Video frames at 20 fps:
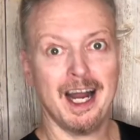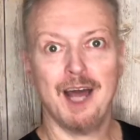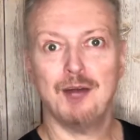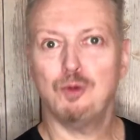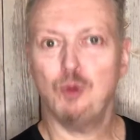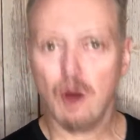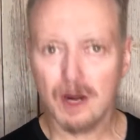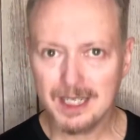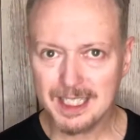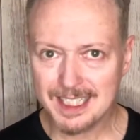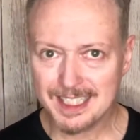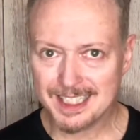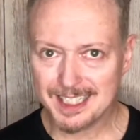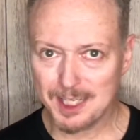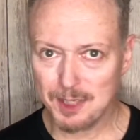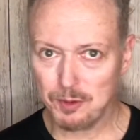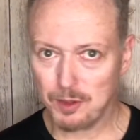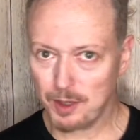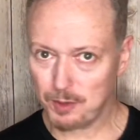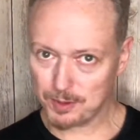I'd wanted to
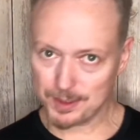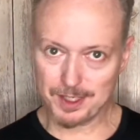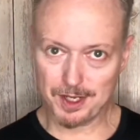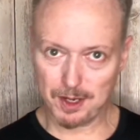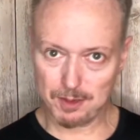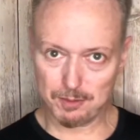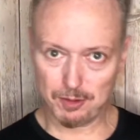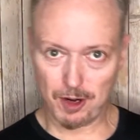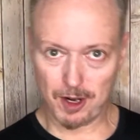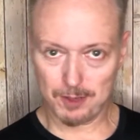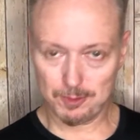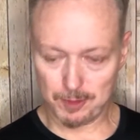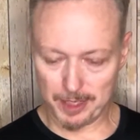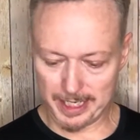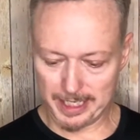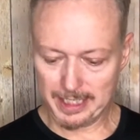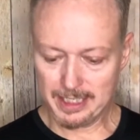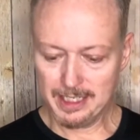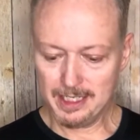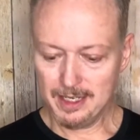see when it was on
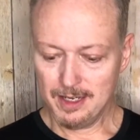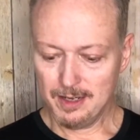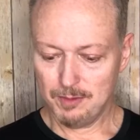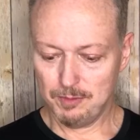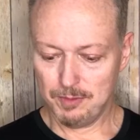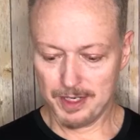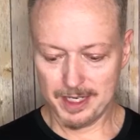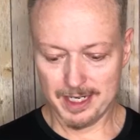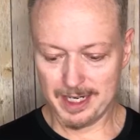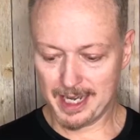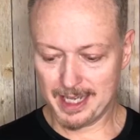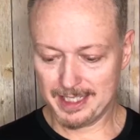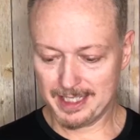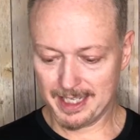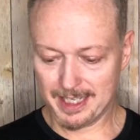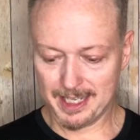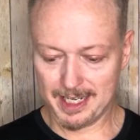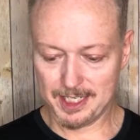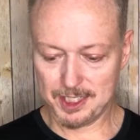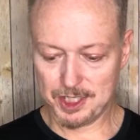Broadway, but I
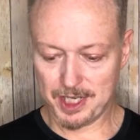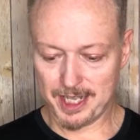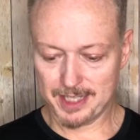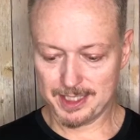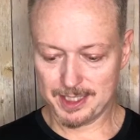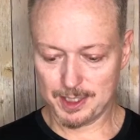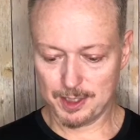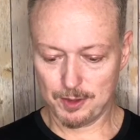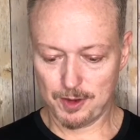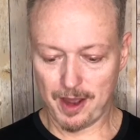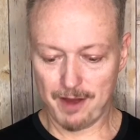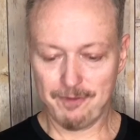didn't get a chance to.